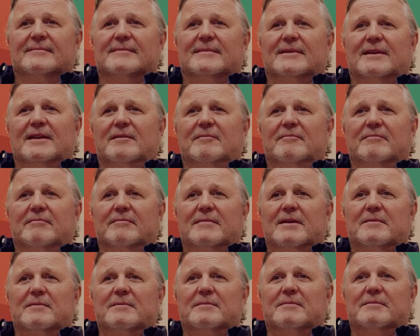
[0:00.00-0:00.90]
And
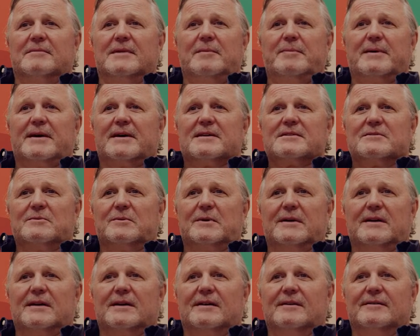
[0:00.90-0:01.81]
he passed
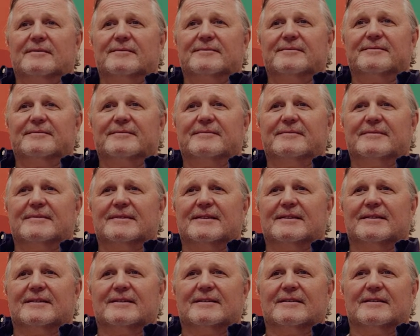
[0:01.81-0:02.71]
away.
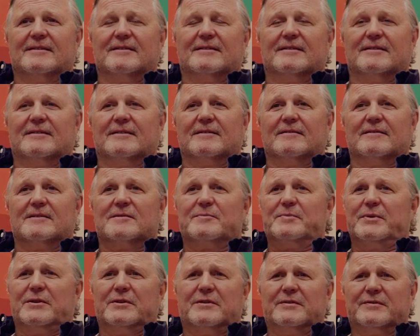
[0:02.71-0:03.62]
It was
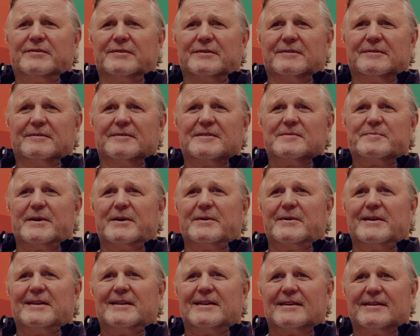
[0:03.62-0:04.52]
beautiful, it was
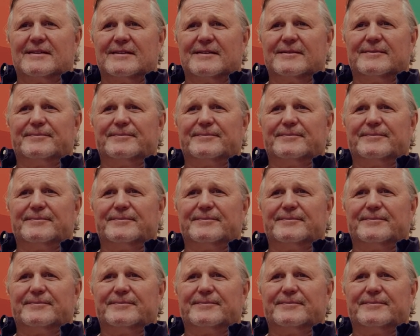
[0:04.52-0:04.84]
poetic.